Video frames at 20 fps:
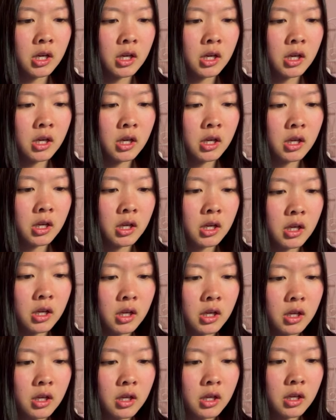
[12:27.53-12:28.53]

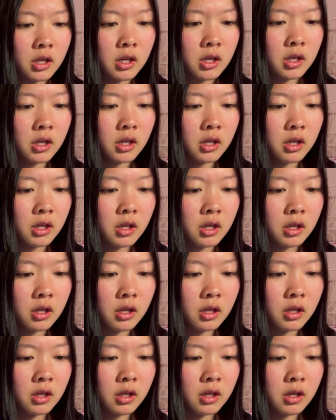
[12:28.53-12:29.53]

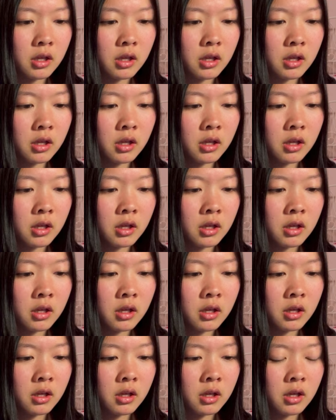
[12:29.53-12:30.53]

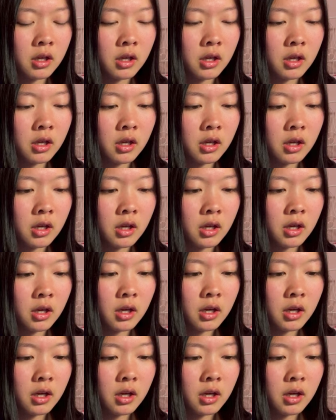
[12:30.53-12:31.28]
No one is speaking in this clip.